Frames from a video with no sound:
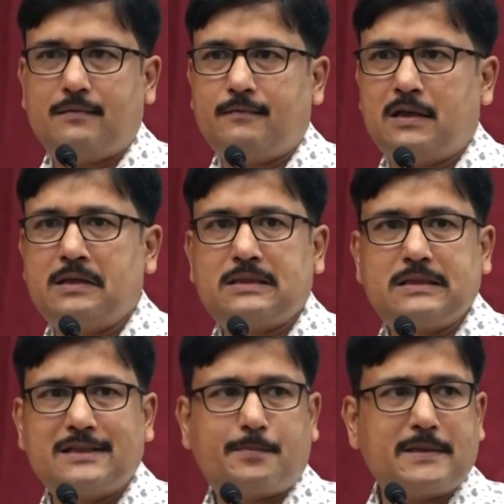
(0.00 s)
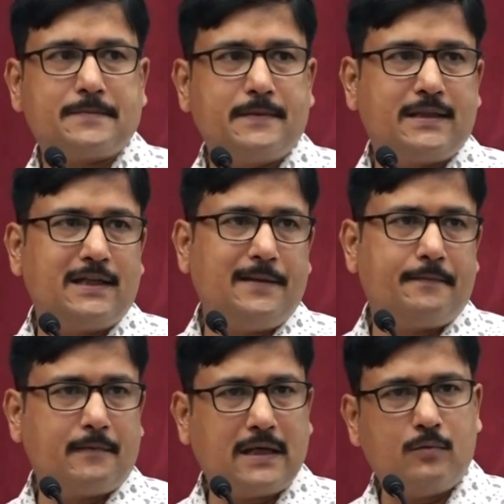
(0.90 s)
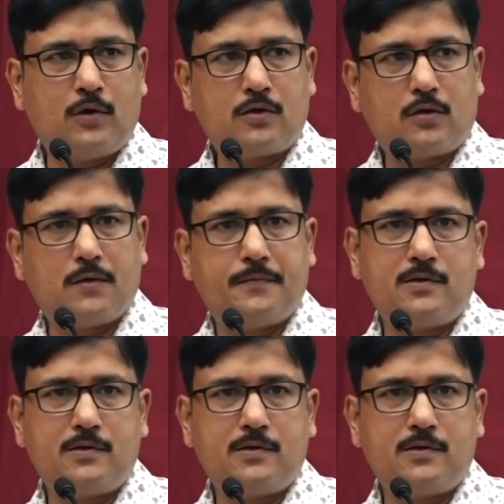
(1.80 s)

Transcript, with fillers: one specific thing if I want all of